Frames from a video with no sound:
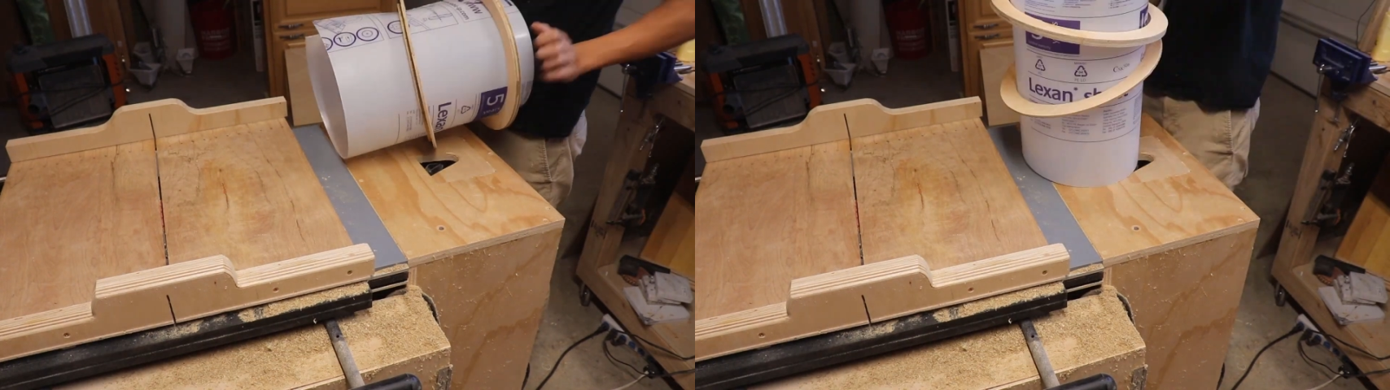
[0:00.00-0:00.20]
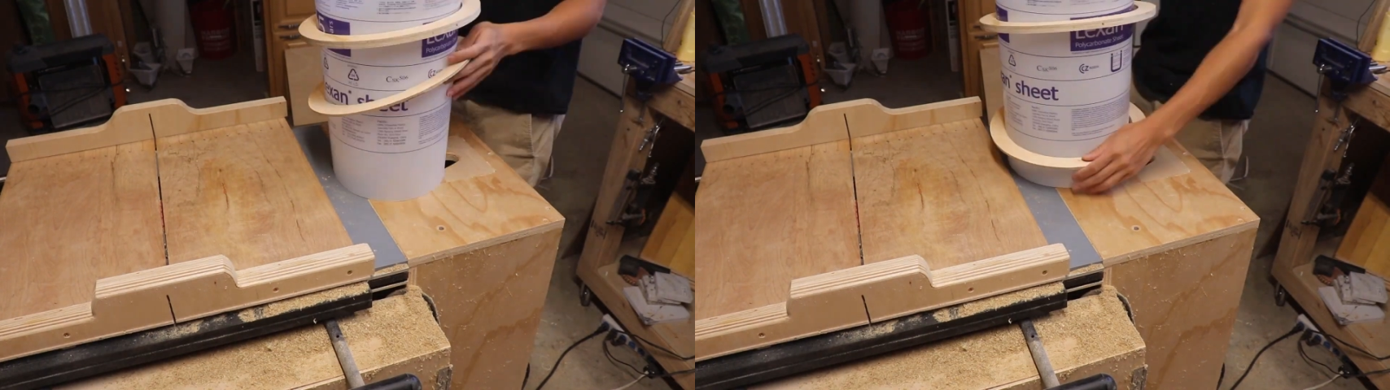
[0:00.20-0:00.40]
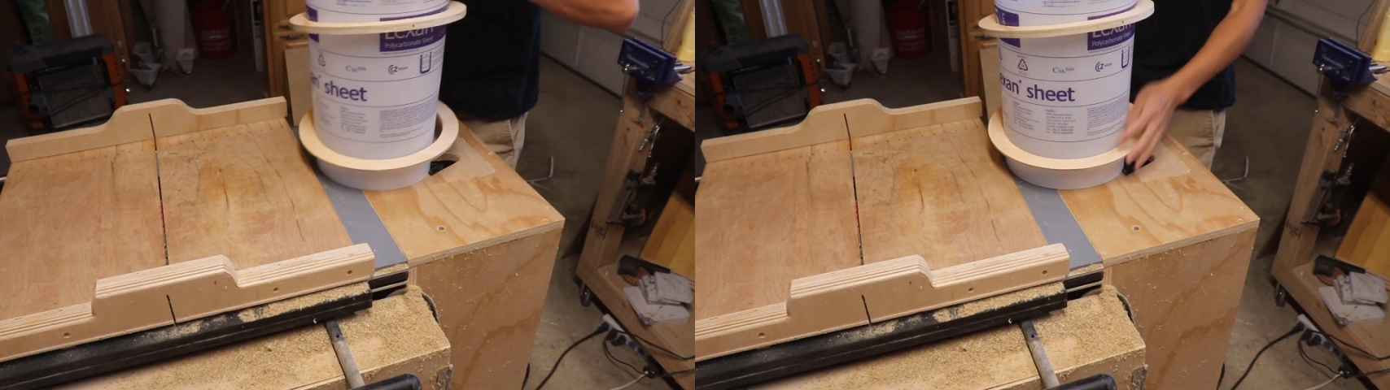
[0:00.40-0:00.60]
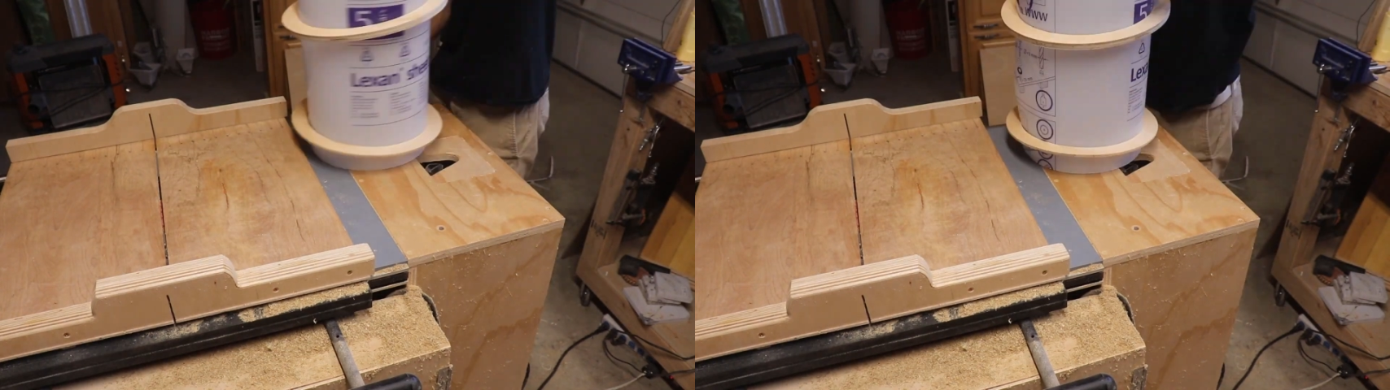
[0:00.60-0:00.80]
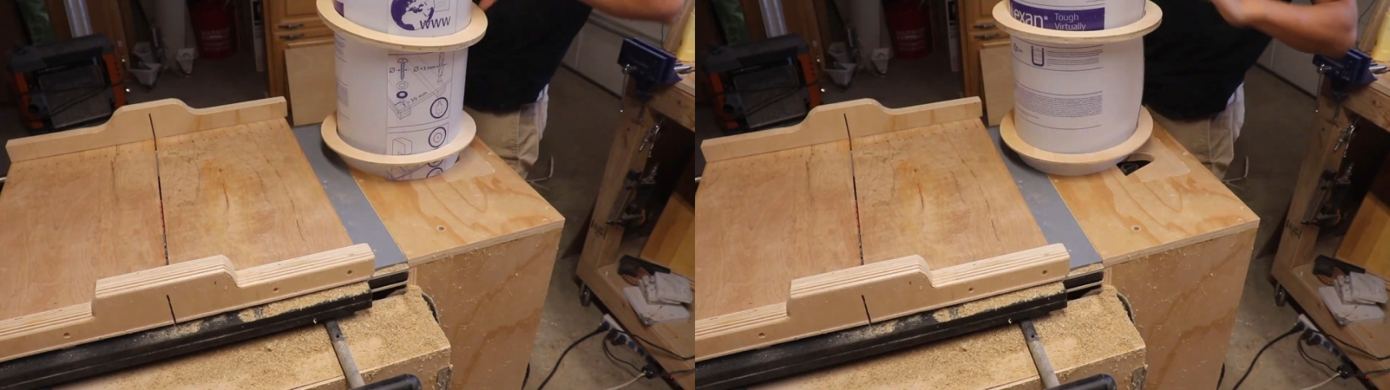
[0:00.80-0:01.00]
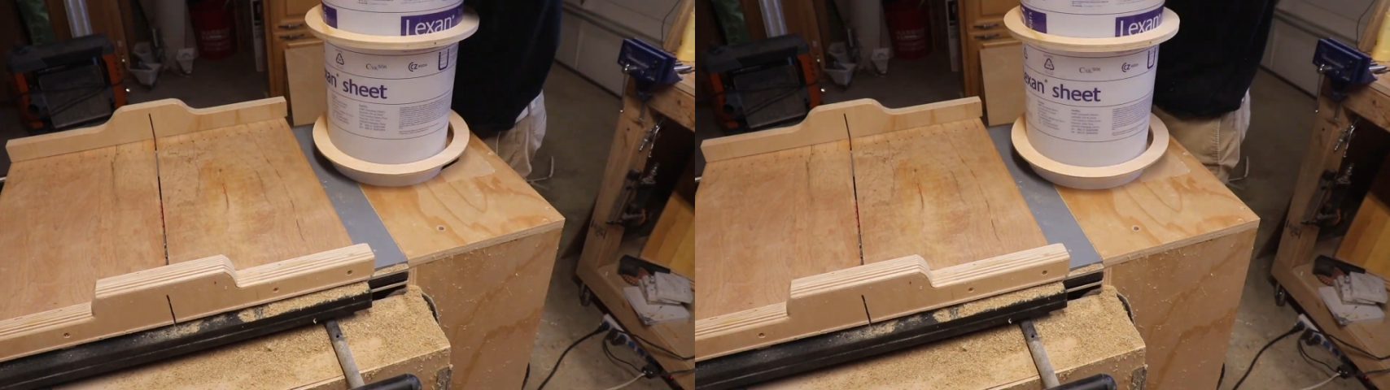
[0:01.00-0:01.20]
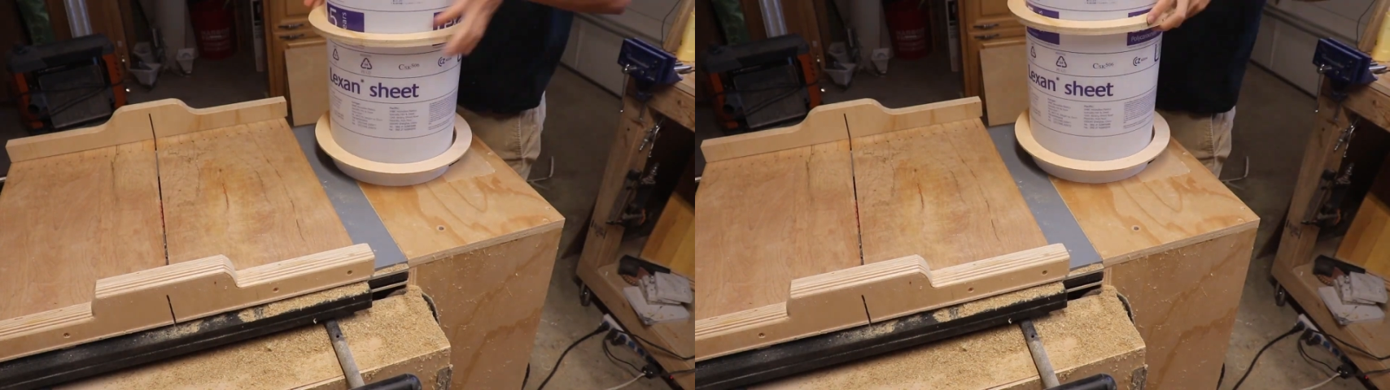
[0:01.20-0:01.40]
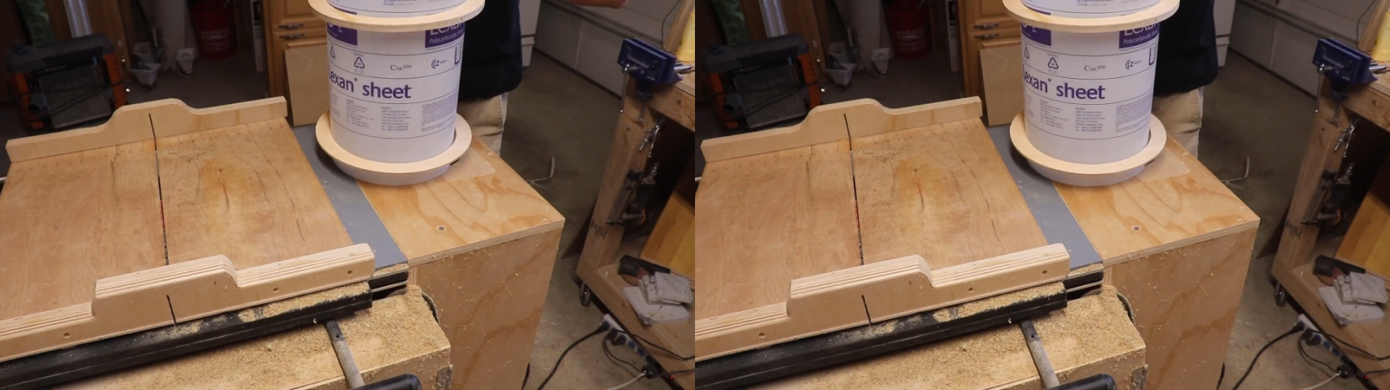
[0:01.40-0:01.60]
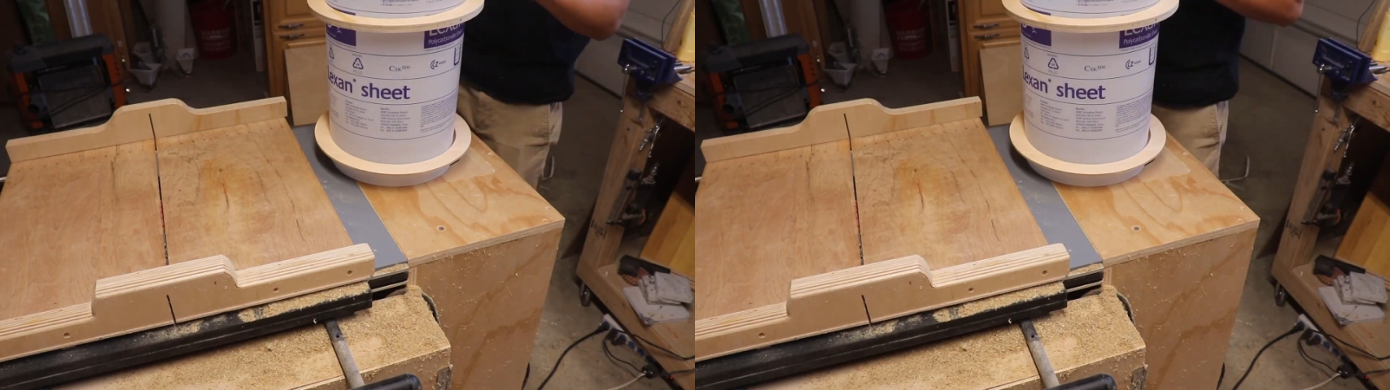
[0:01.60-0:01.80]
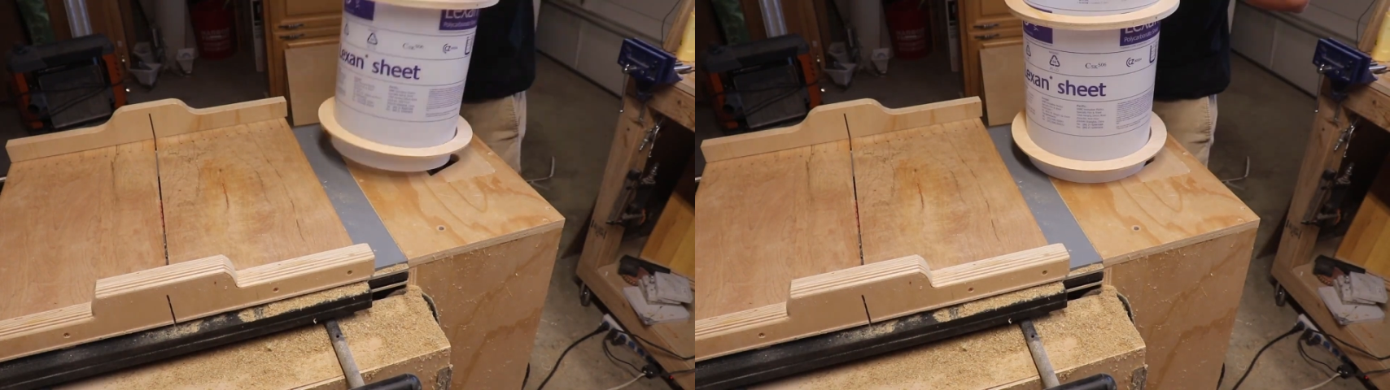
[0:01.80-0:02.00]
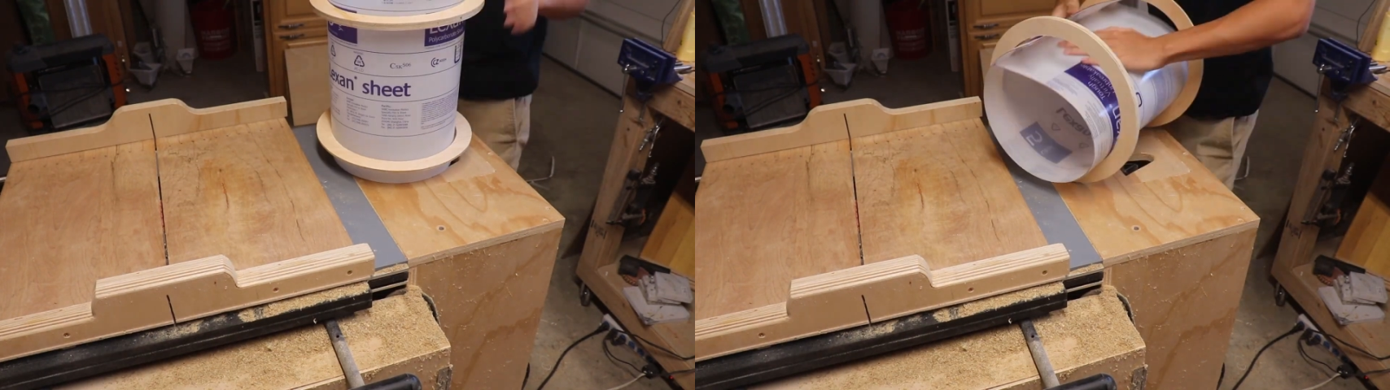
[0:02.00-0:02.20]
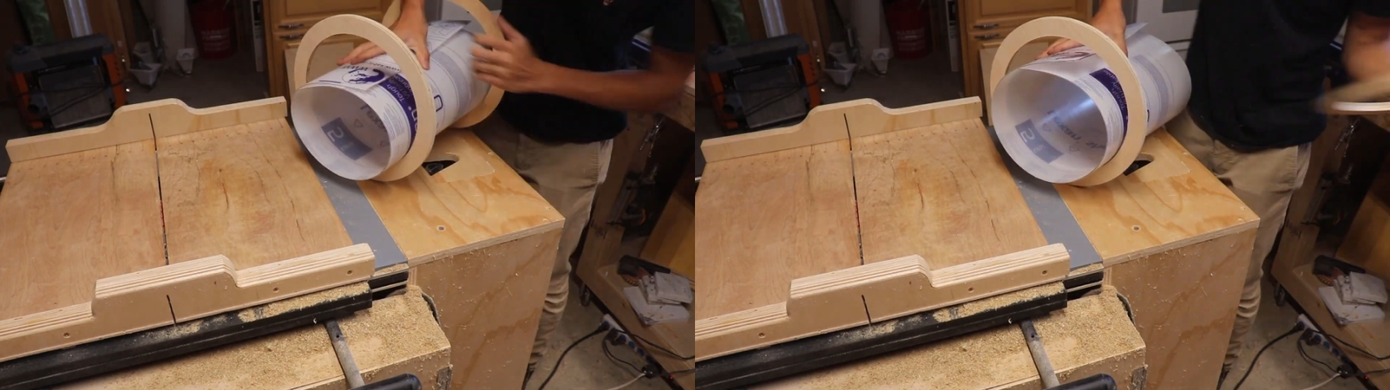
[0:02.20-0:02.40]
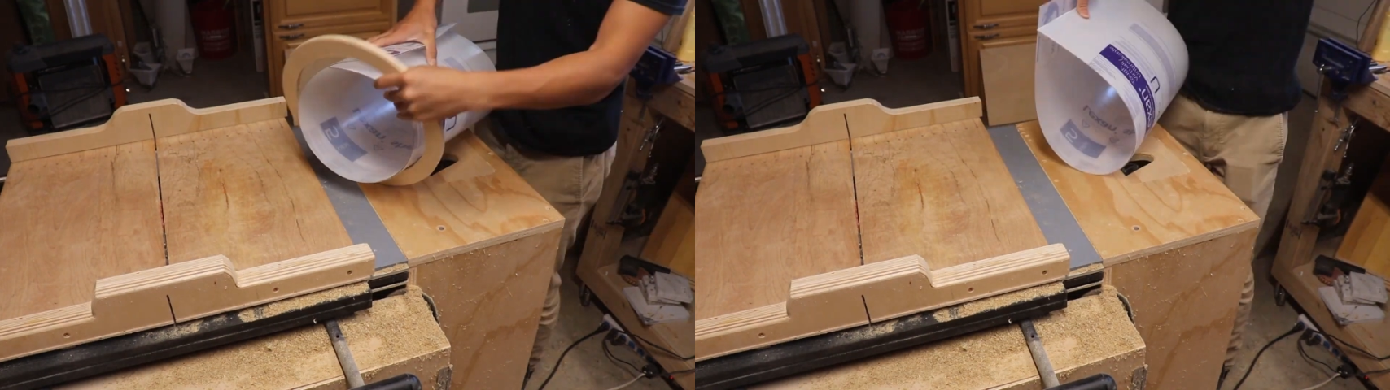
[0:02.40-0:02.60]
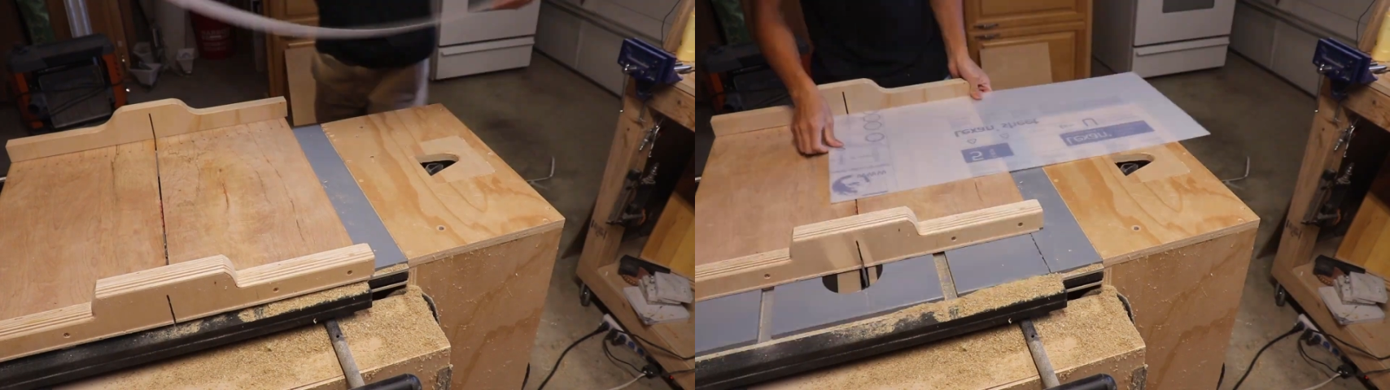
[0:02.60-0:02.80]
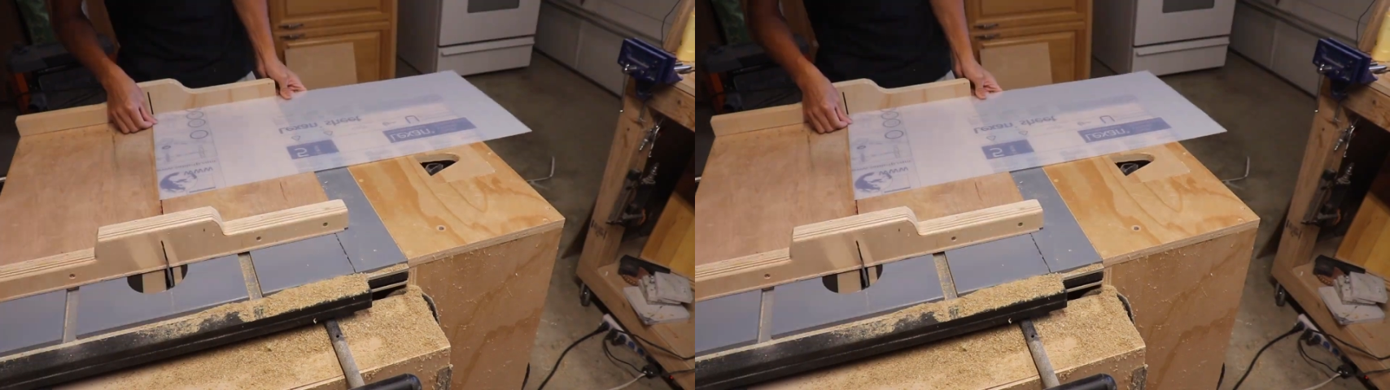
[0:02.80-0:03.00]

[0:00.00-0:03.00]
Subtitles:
No face is visible, so there are no lips to read.